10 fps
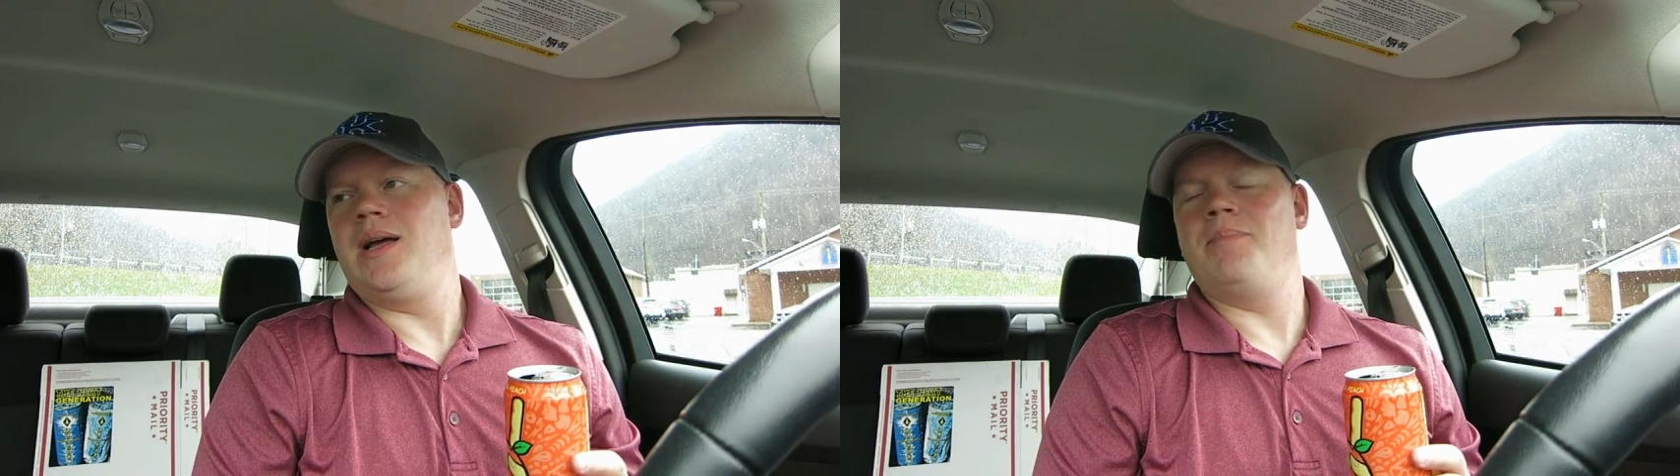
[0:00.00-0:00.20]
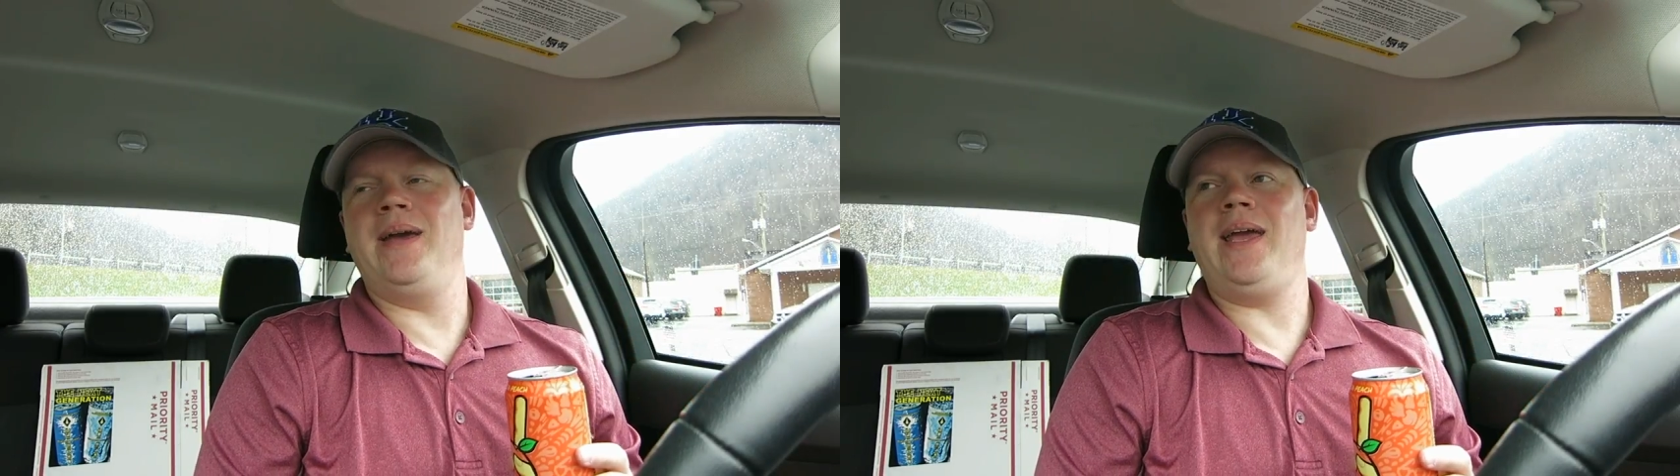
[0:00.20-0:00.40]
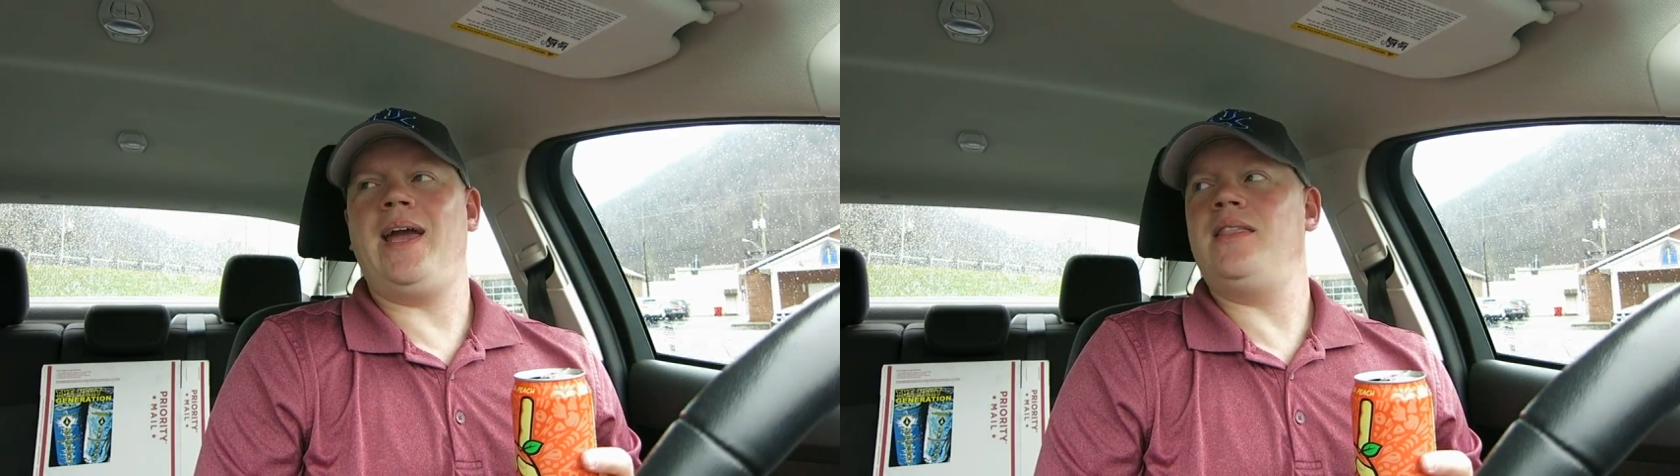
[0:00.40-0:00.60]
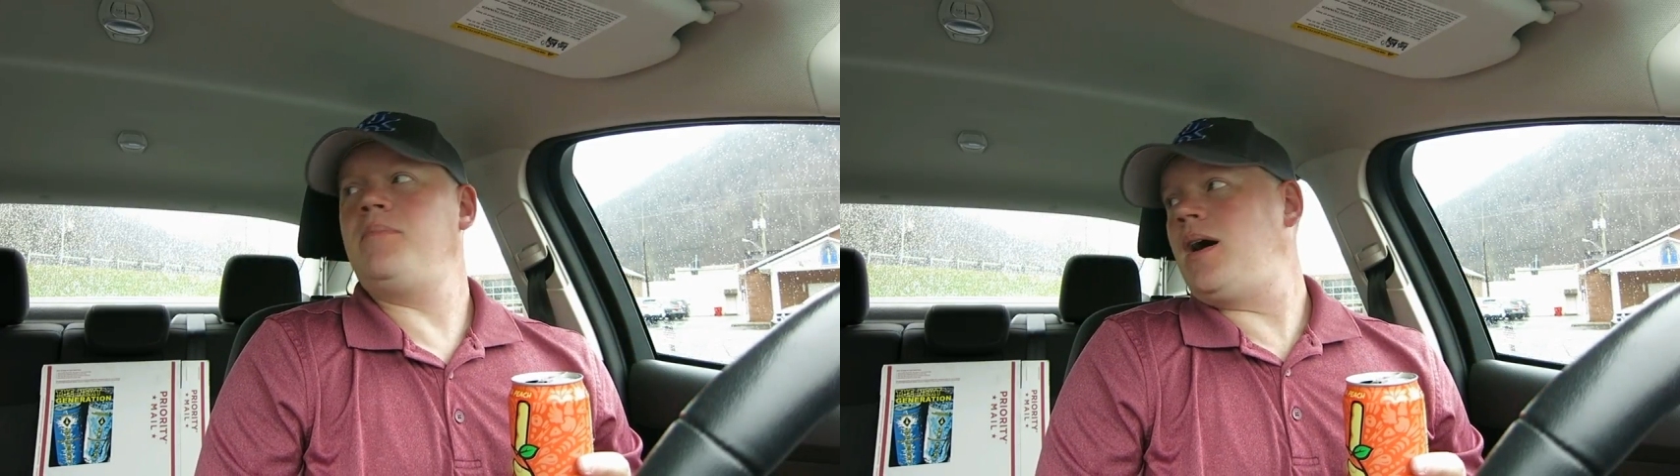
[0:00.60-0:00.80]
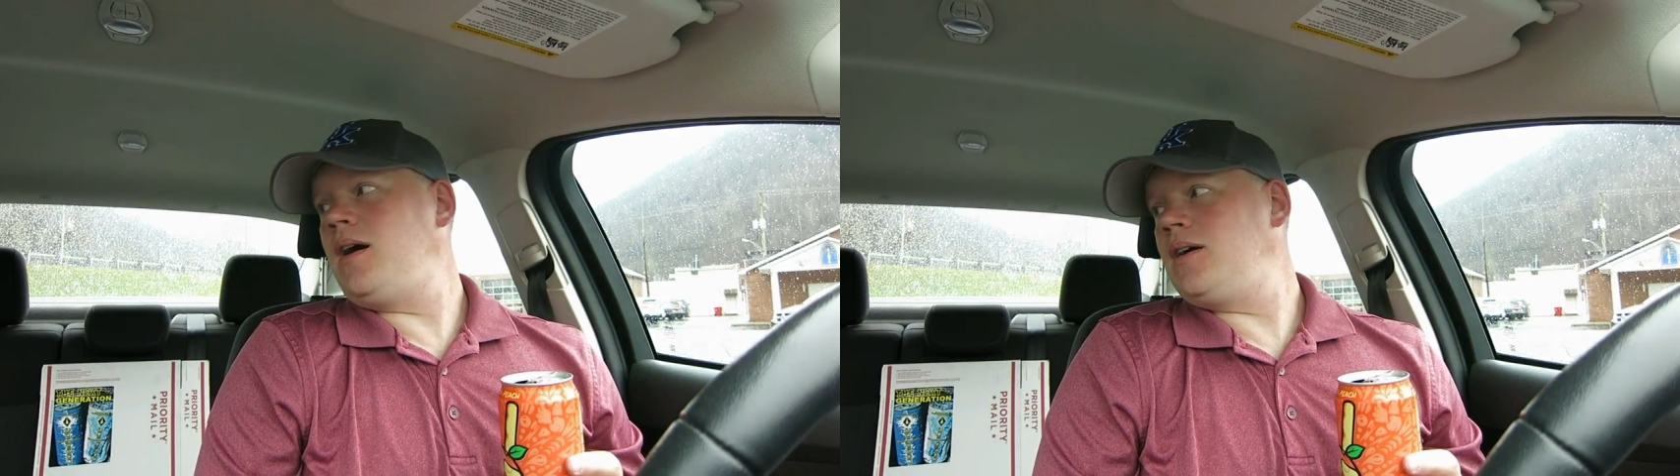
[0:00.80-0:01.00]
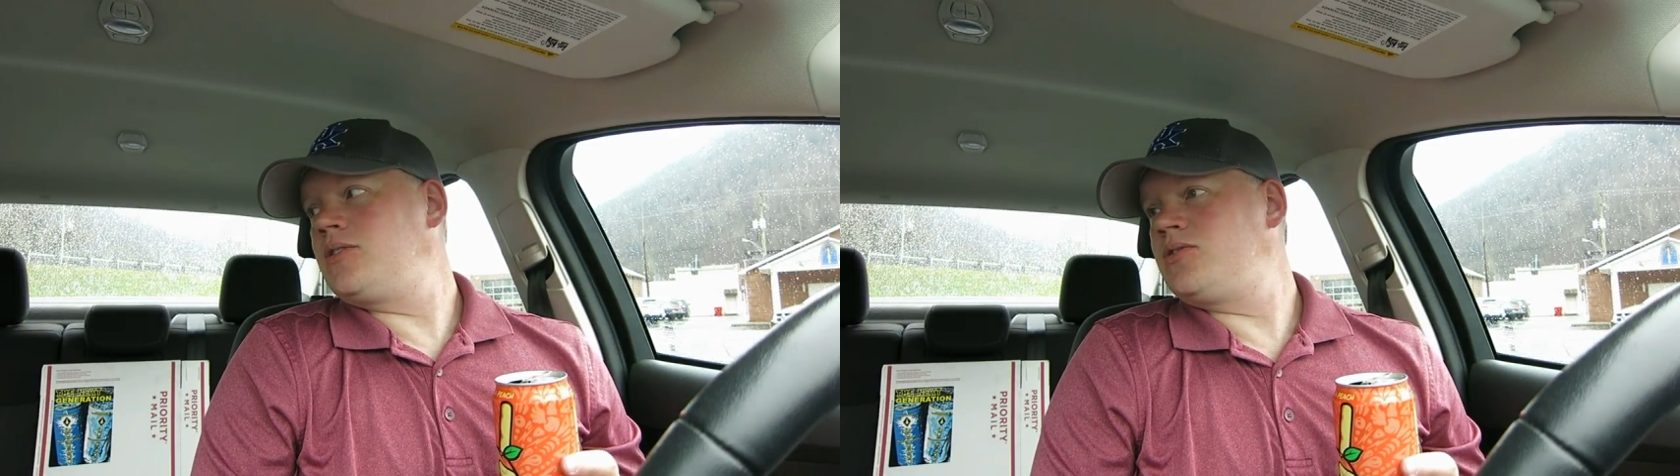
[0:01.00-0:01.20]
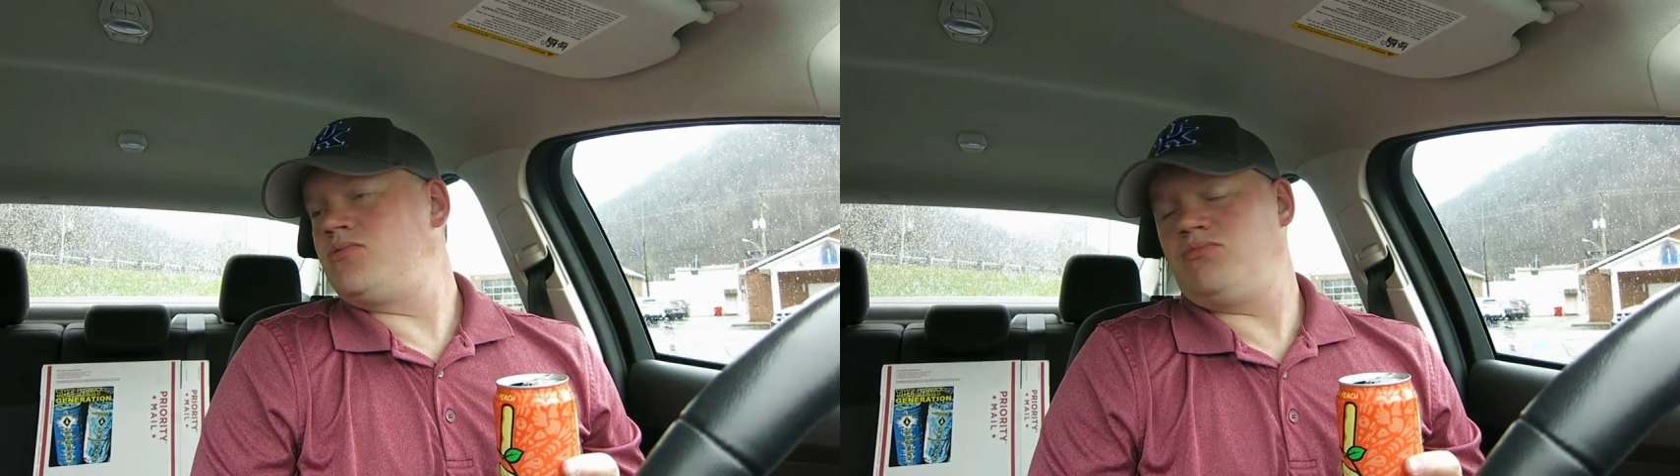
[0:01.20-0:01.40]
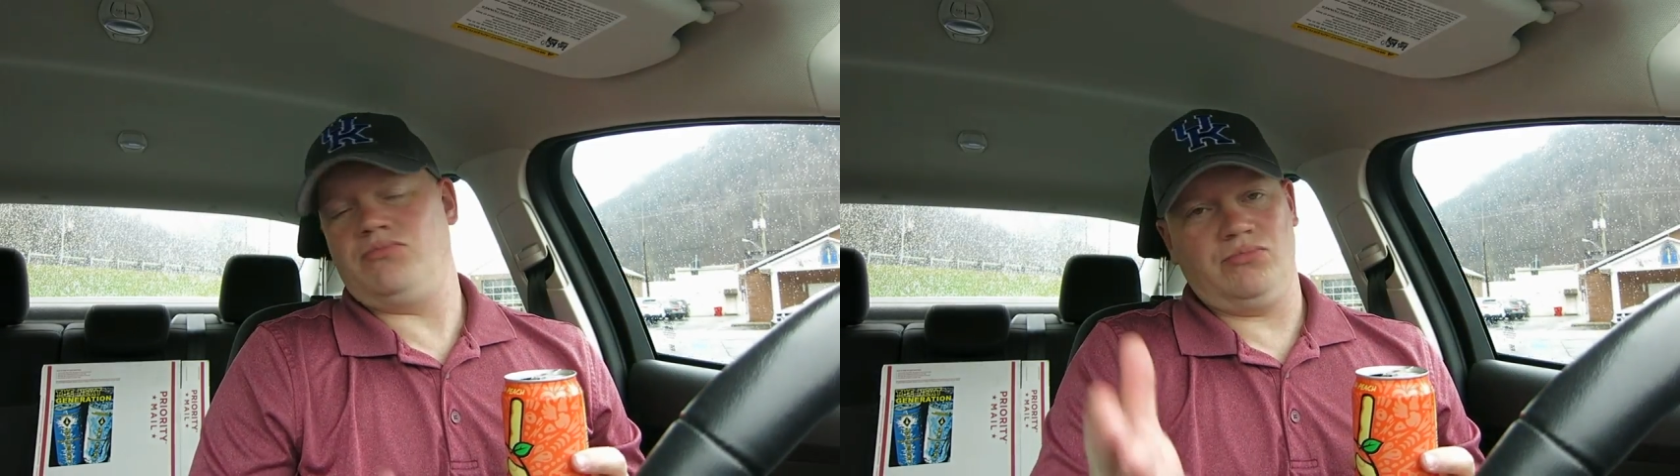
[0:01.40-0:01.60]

Me and the Box.